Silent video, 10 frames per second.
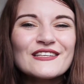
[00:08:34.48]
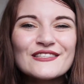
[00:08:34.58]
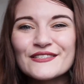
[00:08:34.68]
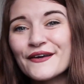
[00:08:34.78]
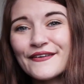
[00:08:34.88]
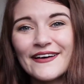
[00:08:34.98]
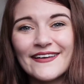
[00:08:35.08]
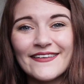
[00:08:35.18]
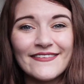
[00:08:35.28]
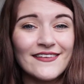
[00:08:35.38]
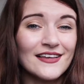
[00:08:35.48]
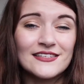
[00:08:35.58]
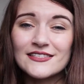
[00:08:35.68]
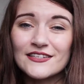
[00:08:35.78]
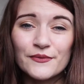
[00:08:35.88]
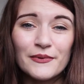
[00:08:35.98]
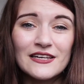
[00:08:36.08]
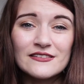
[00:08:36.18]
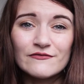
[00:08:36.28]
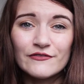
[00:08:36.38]
so nice. It's such a
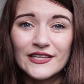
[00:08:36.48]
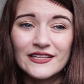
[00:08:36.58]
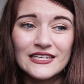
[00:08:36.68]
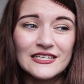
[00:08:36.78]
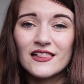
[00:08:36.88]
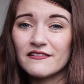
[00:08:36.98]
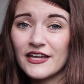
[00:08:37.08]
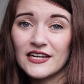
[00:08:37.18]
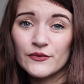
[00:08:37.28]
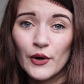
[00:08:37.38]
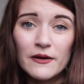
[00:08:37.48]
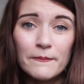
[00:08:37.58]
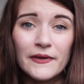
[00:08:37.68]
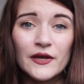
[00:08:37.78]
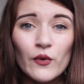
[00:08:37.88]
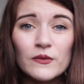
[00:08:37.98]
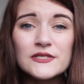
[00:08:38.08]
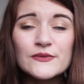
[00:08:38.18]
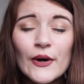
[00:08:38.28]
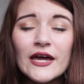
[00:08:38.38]
pleasant feeling. I love getting to wear big warm
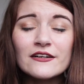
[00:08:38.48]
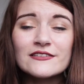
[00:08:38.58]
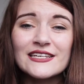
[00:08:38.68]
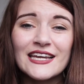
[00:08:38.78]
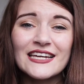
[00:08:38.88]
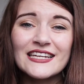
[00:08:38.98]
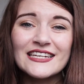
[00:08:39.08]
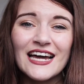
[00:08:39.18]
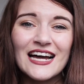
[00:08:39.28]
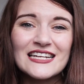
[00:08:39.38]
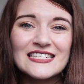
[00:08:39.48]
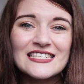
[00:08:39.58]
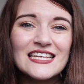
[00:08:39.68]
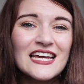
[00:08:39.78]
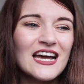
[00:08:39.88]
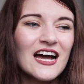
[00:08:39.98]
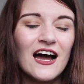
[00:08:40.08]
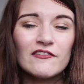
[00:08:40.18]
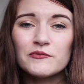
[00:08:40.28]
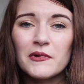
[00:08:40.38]
sweaters again and
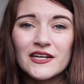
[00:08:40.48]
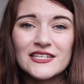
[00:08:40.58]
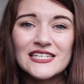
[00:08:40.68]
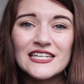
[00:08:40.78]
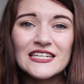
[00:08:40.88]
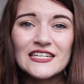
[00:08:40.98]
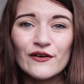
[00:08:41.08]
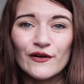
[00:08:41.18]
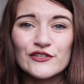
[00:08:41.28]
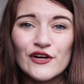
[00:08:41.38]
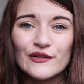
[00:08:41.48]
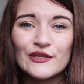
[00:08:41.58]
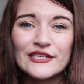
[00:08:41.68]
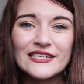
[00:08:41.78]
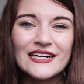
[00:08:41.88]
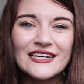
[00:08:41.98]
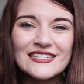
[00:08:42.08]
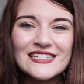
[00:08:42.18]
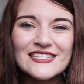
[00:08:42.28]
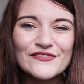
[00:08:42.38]
have a mug of tea or hot chocolate
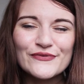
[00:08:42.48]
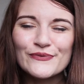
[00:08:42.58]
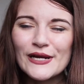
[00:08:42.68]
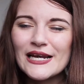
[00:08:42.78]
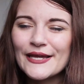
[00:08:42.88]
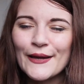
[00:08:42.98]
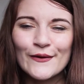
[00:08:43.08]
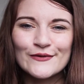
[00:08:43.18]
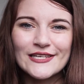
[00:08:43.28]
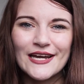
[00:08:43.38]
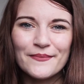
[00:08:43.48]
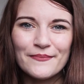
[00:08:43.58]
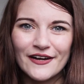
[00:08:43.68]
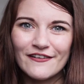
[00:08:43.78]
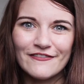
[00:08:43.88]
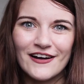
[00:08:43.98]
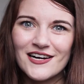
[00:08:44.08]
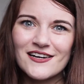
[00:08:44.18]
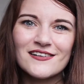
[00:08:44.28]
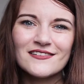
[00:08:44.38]
and really cozy up by a
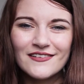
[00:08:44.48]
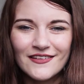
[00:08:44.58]
fire.